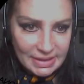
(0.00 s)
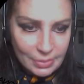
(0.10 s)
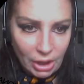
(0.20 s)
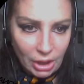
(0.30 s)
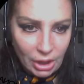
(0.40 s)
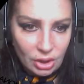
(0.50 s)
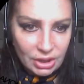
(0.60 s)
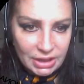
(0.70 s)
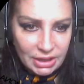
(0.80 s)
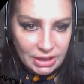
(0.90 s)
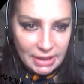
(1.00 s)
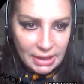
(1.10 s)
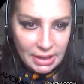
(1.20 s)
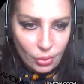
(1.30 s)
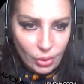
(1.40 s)
Simona Cocchi, The
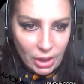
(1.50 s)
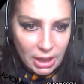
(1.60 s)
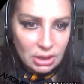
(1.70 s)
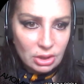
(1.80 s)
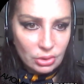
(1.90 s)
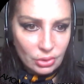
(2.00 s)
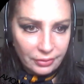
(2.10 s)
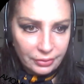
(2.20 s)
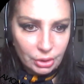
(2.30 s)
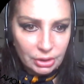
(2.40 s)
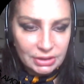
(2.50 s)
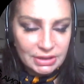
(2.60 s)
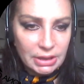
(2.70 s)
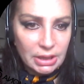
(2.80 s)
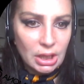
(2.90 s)
Italian Way. You heard
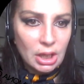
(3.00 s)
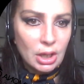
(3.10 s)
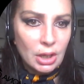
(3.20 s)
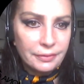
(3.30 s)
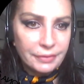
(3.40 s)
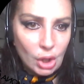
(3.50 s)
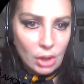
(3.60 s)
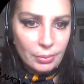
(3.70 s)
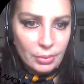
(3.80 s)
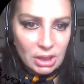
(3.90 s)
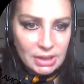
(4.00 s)
from